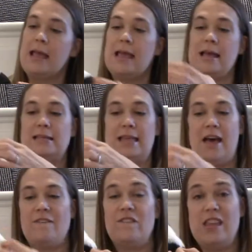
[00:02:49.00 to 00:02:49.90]
He has
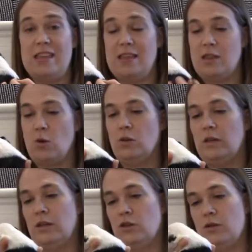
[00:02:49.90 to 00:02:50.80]
that V that the Old
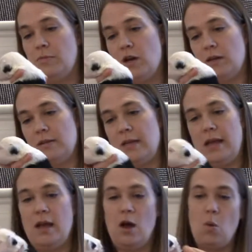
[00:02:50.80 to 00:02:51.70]
English Sheepdogs
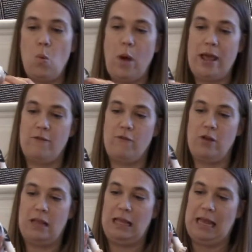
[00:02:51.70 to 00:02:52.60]
get. A white
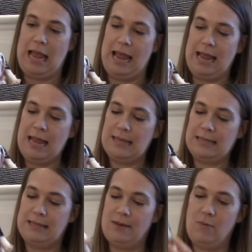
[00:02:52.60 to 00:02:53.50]
front legs,
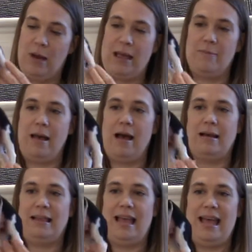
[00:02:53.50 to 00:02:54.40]
white
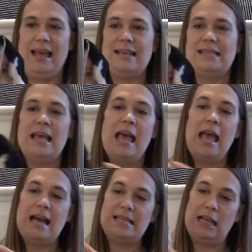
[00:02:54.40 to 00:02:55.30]
back legs.
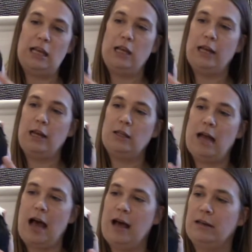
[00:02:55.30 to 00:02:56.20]
Has a little
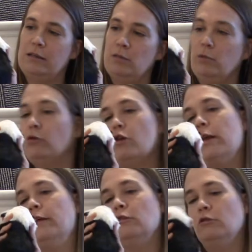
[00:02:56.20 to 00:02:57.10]
dot on his
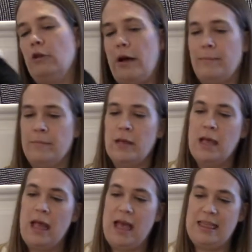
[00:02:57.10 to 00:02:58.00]
booty. Yep.
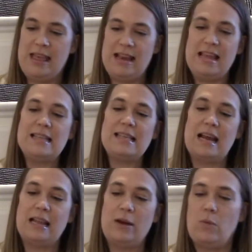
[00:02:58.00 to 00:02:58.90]
And then he's
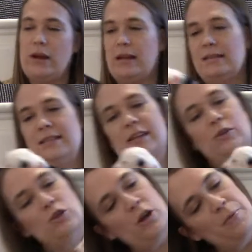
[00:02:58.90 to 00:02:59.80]
got a lot of white on his
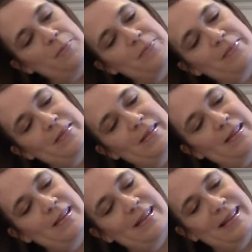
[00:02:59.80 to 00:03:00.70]
tail too.
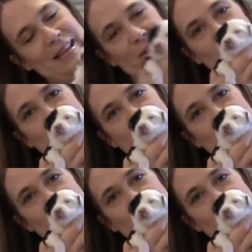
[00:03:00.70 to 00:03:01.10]
There's